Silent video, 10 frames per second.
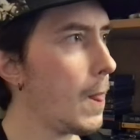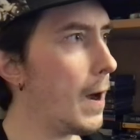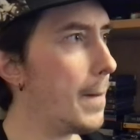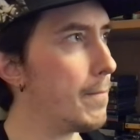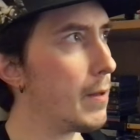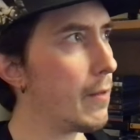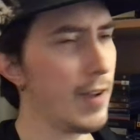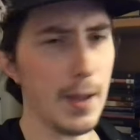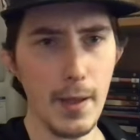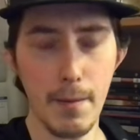Um, but the
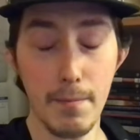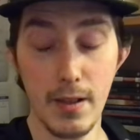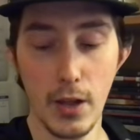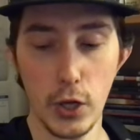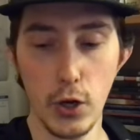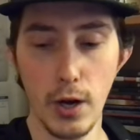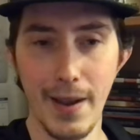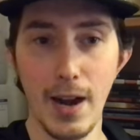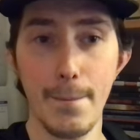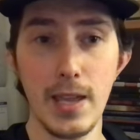fact that a good
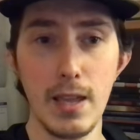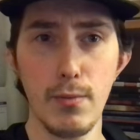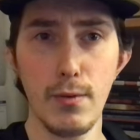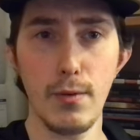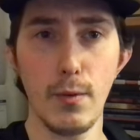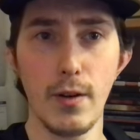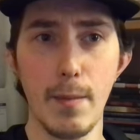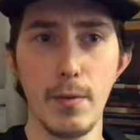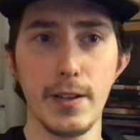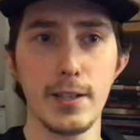amount of people were
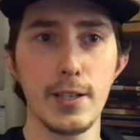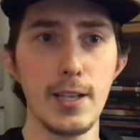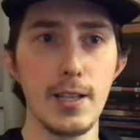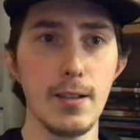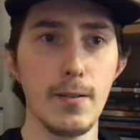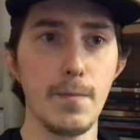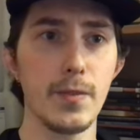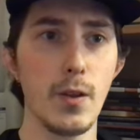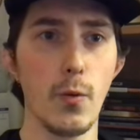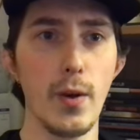able to see
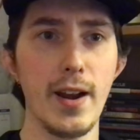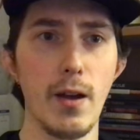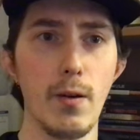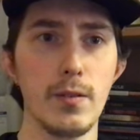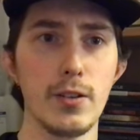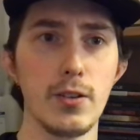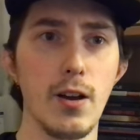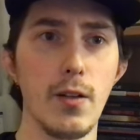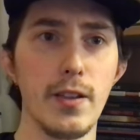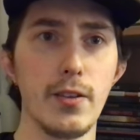or went out and
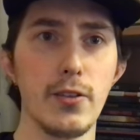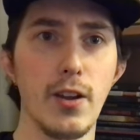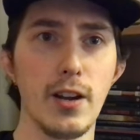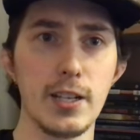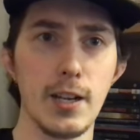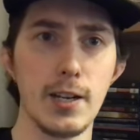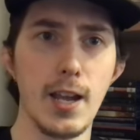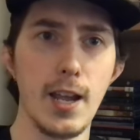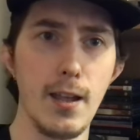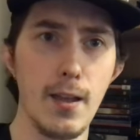saw this on a
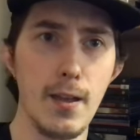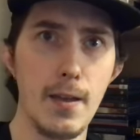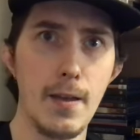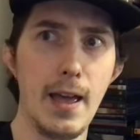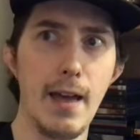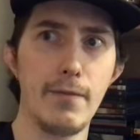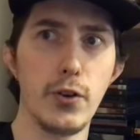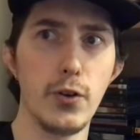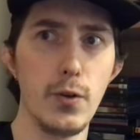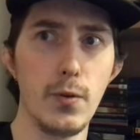Sunday
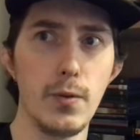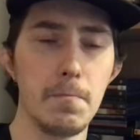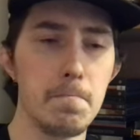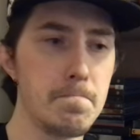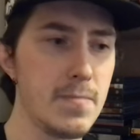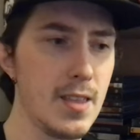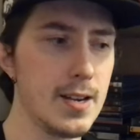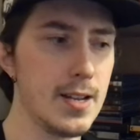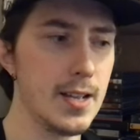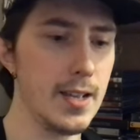afternoon
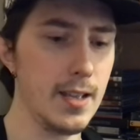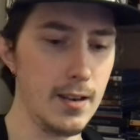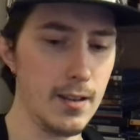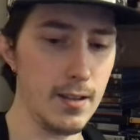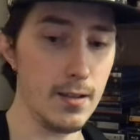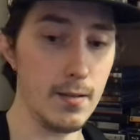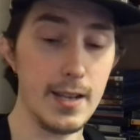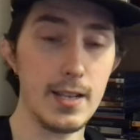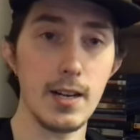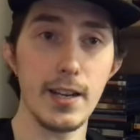and uh,
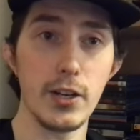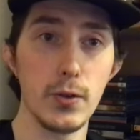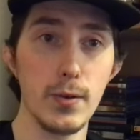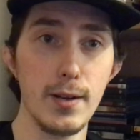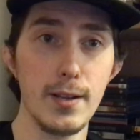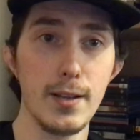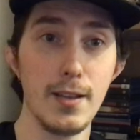basically enjoyed